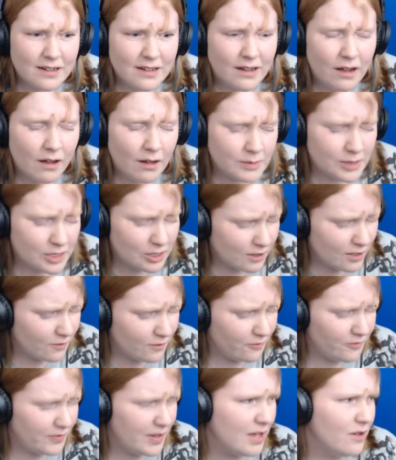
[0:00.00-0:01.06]
Oh, I'm so
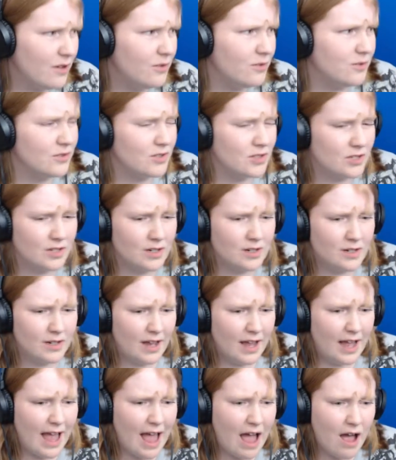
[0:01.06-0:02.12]
confused.
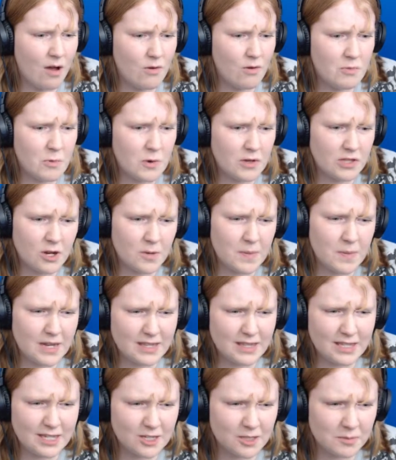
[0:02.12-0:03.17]
How would there be
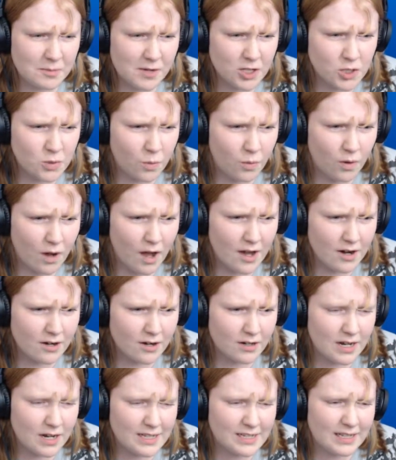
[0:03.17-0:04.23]
this much
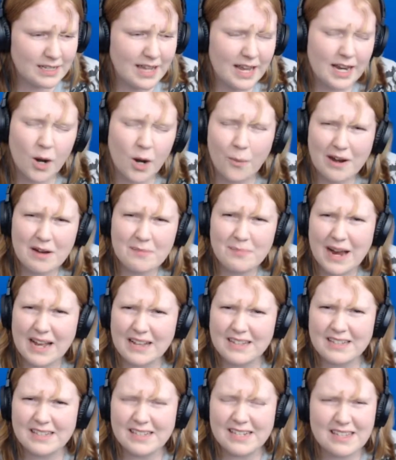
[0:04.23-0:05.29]
water? Is it like a weird
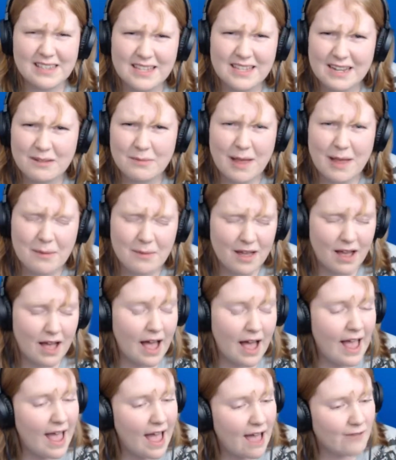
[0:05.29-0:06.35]
balancing thing, maybe?
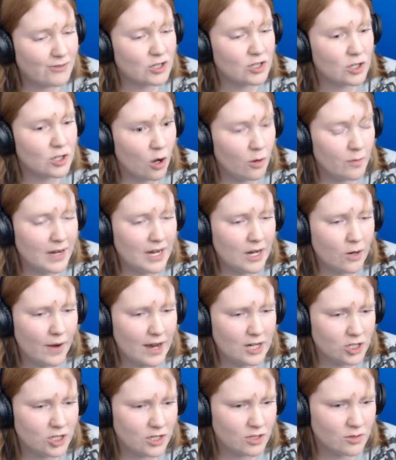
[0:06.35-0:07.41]
I have so many
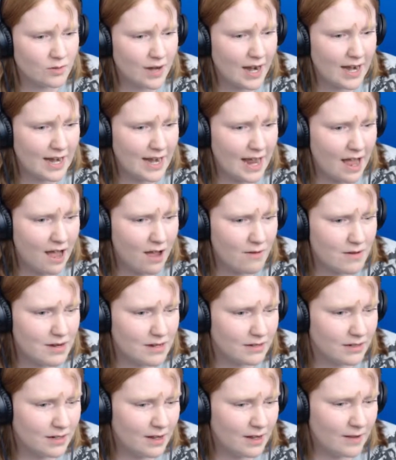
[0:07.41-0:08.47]
questions right now and
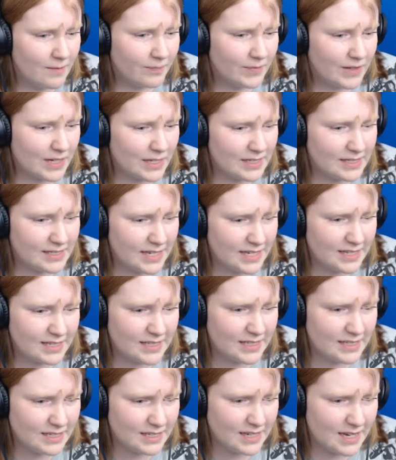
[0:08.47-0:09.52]

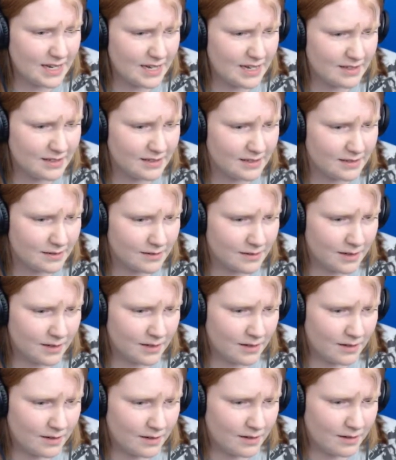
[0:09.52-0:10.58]
consistencies and...
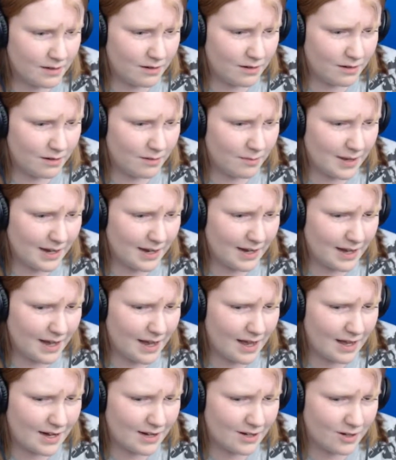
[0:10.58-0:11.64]
Oh my
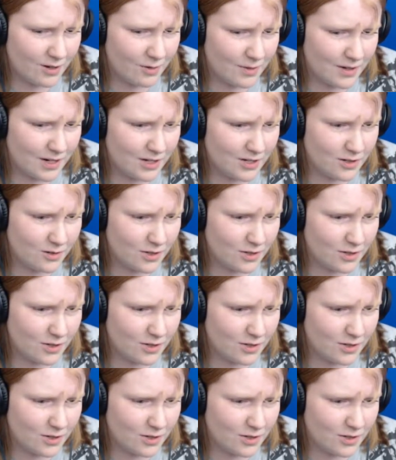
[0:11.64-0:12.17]
God, I don't want to do